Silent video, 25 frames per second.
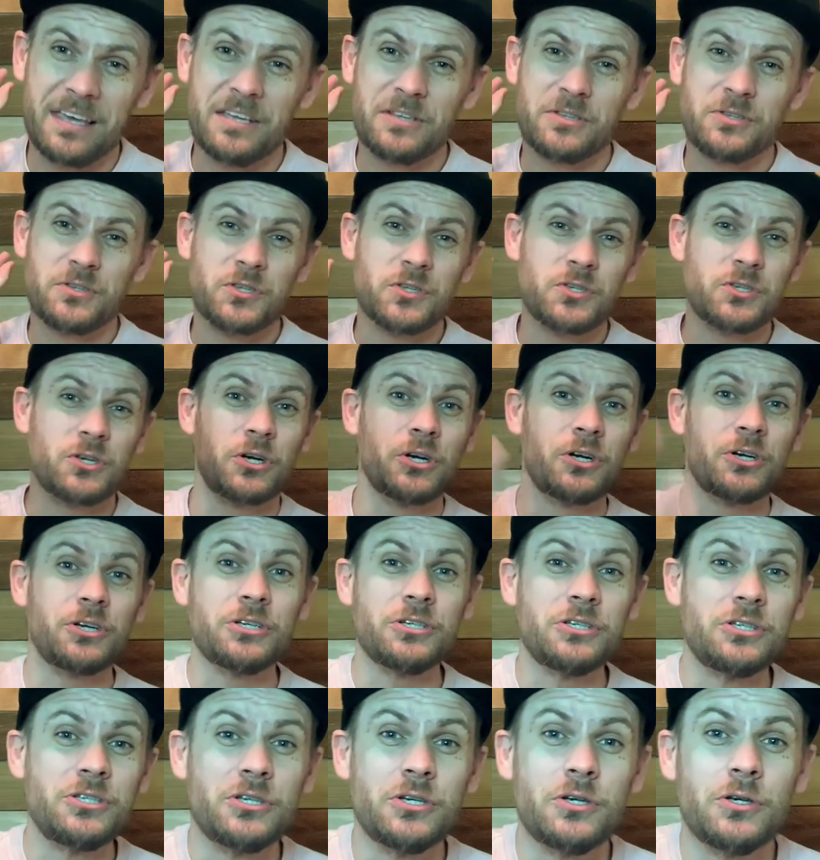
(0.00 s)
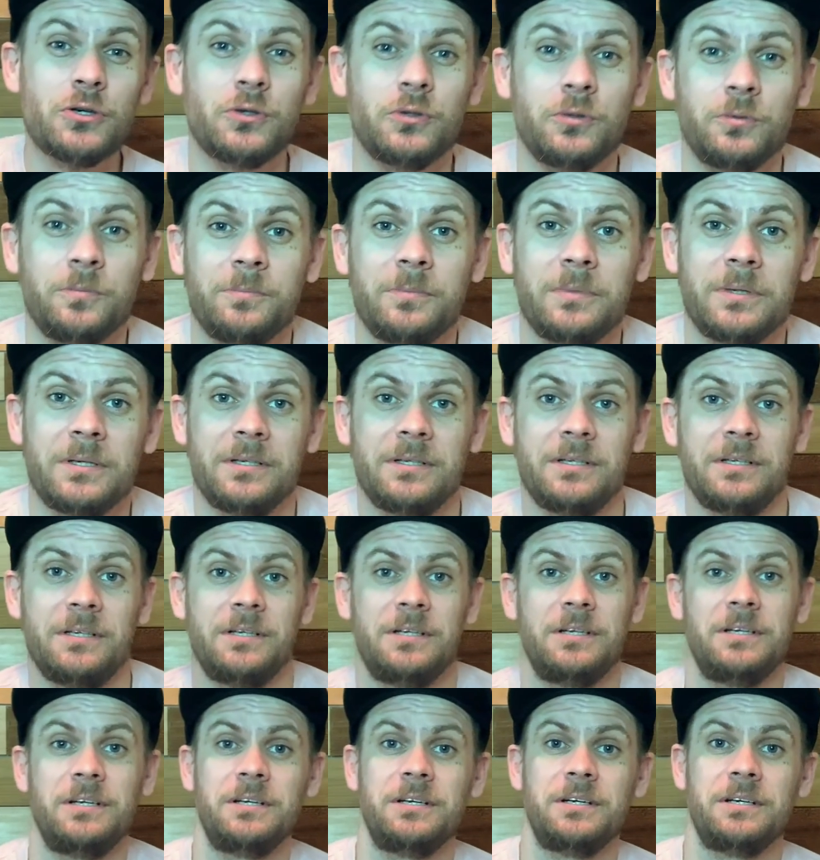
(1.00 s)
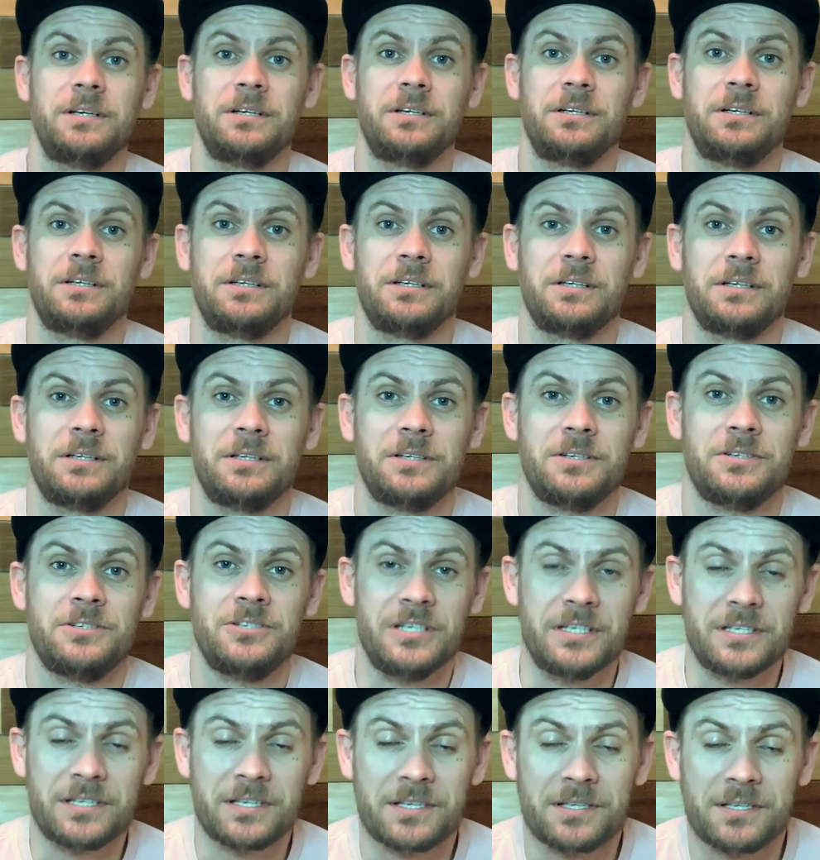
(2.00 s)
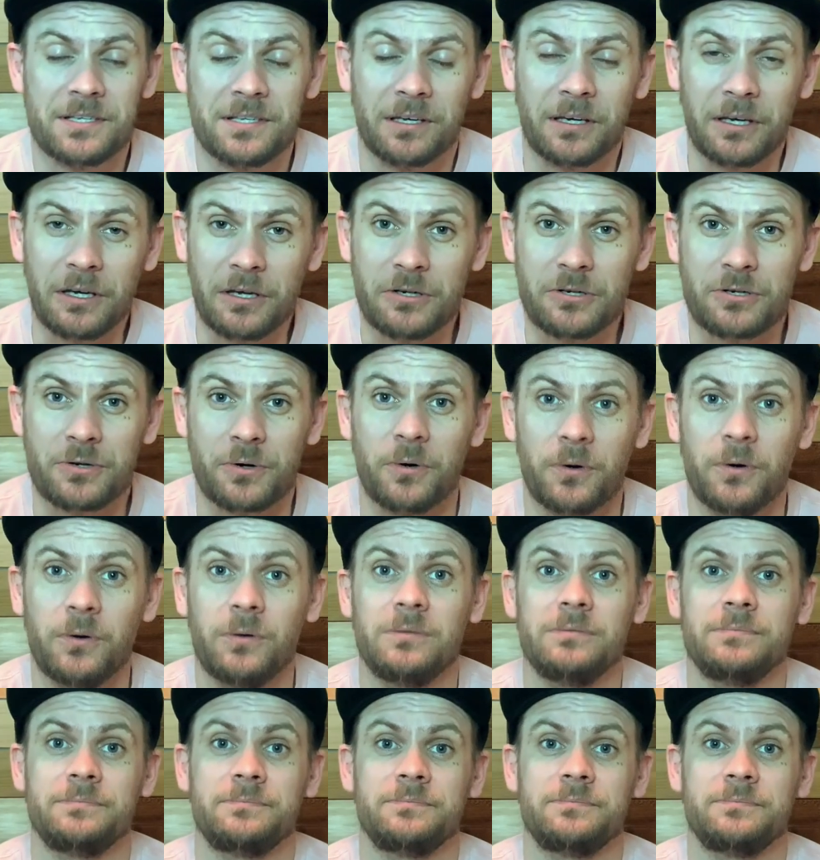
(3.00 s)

is certain doom, Jesus is in control.